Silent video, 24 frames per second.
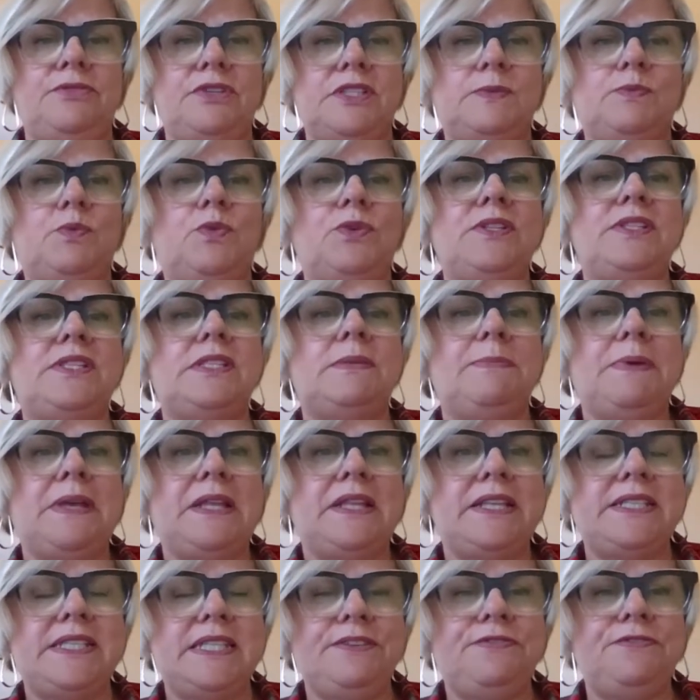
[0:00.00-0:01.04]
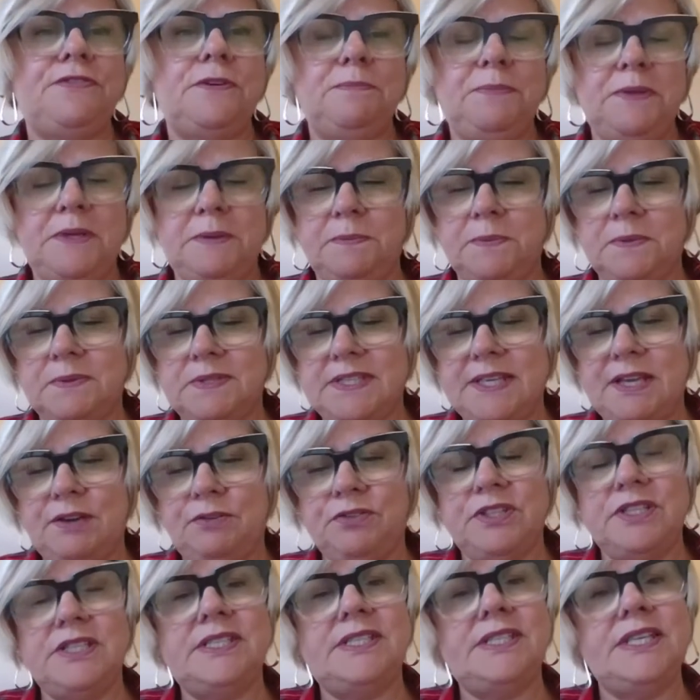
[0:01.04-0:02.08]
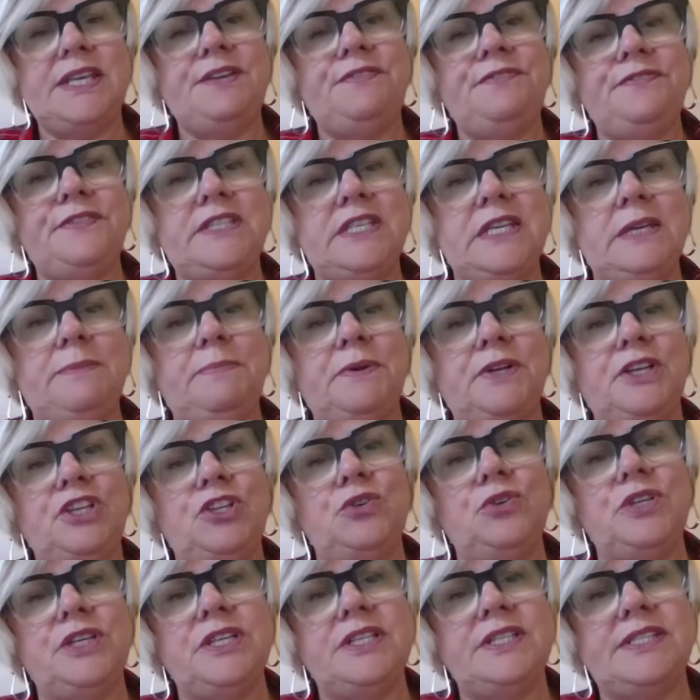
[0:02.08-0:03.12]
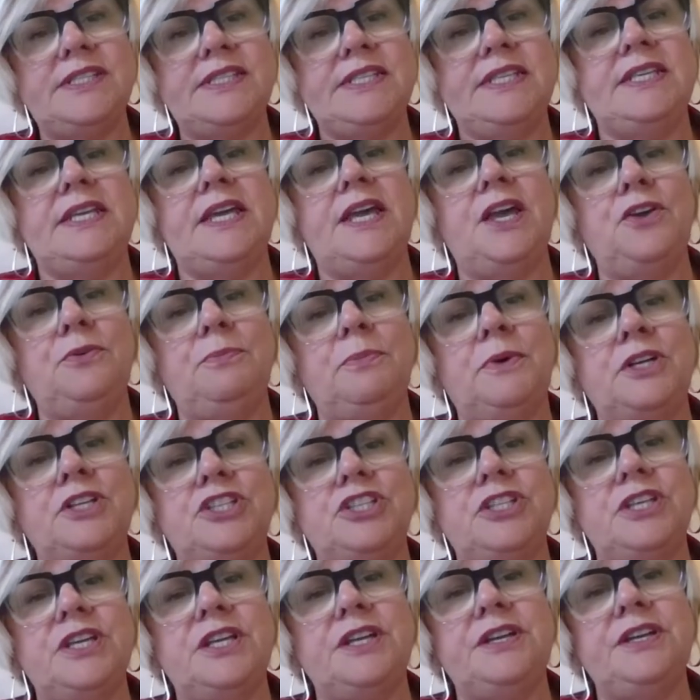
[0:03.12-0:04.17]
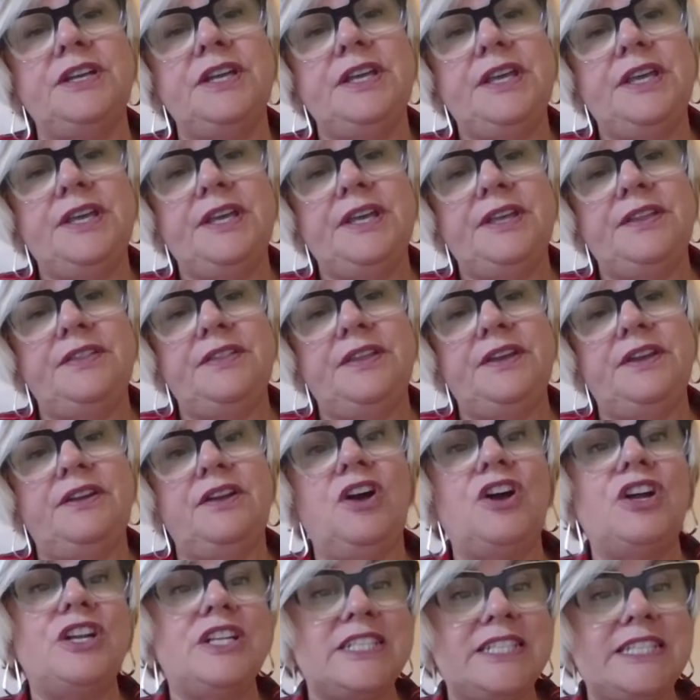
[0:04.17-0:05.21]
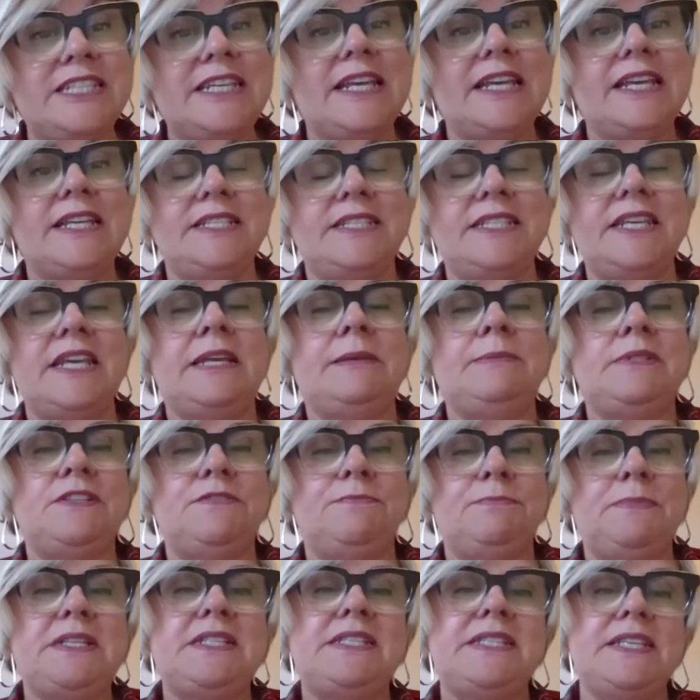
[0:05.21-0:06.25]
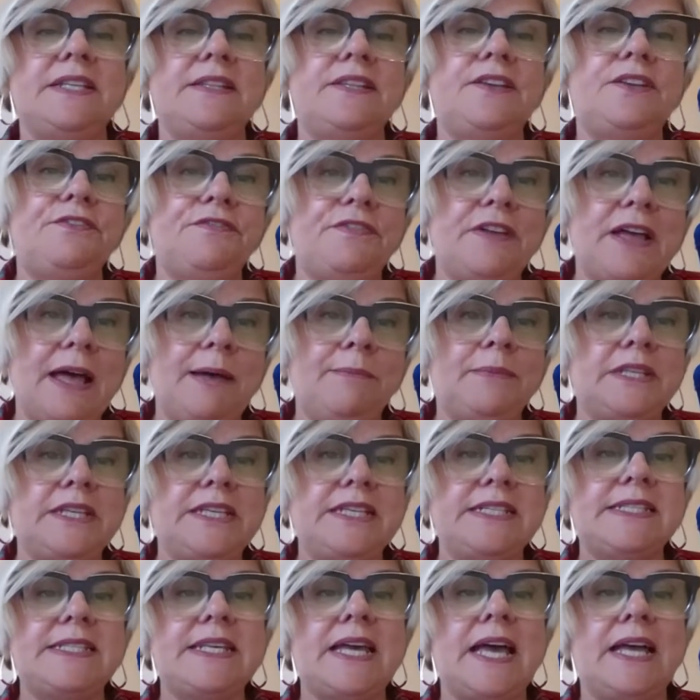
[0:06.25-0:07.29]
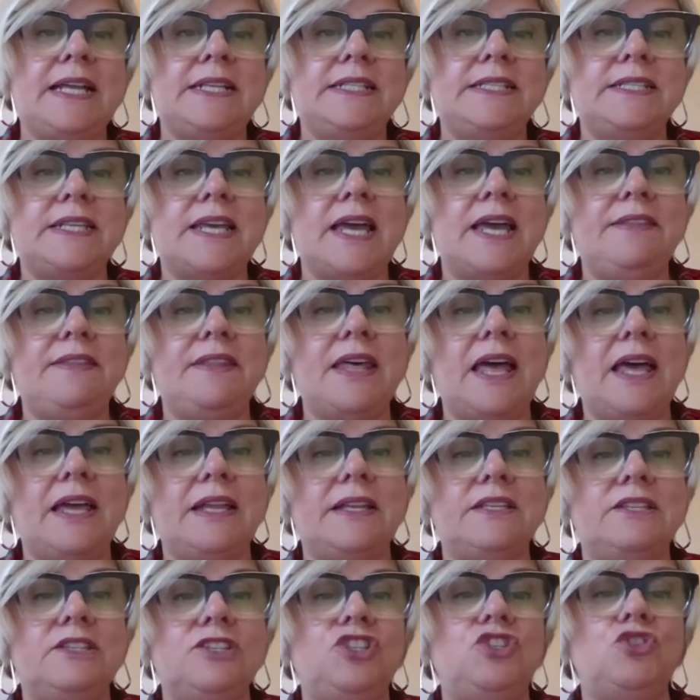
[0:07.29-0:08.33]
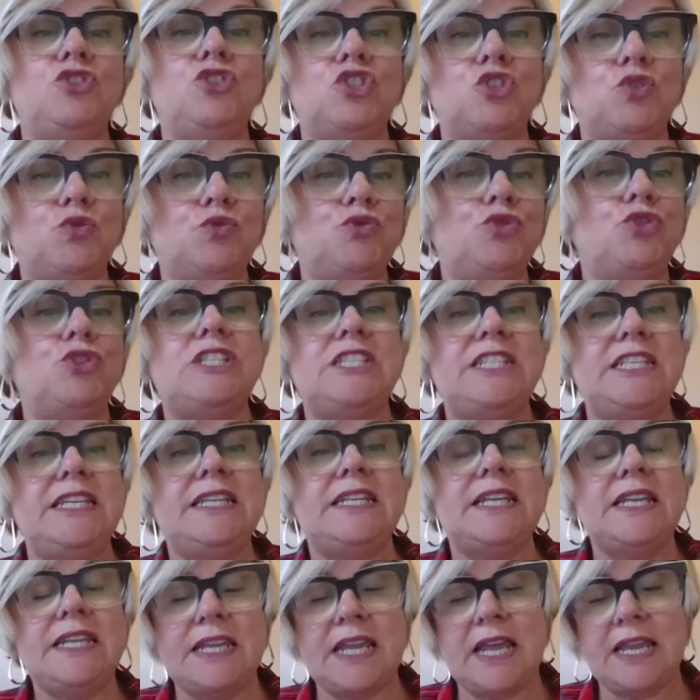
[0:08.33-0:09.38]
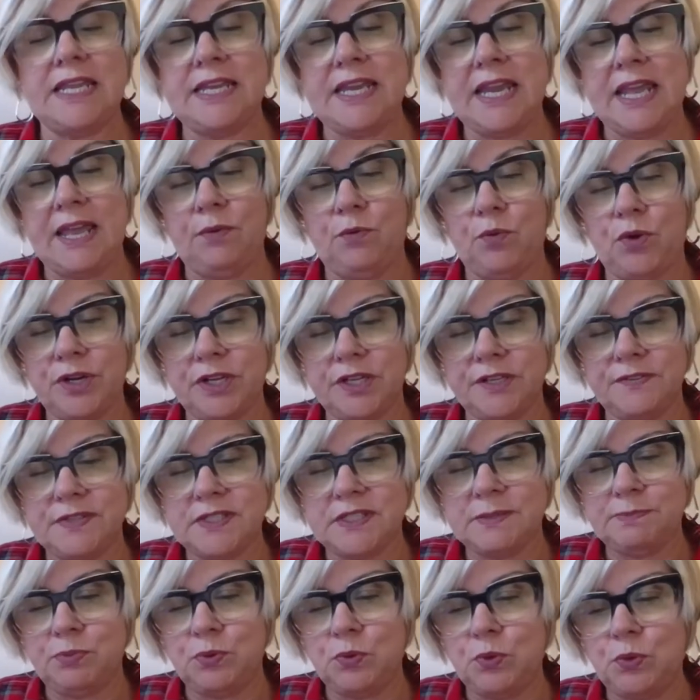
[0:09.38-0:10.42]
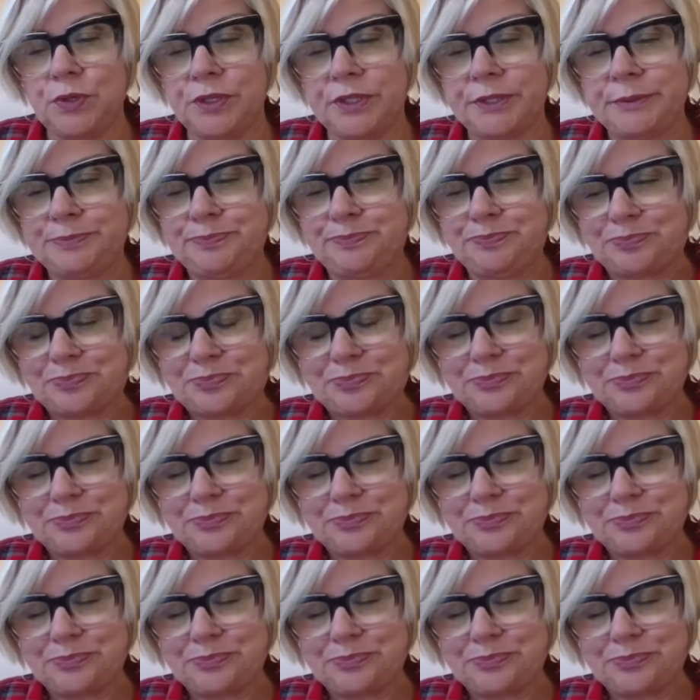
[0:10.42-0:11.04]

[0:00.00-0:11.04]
responsibility for people's health and safety, but you can see how much they're hurting in terms of missing their families and that usual routine and network of support.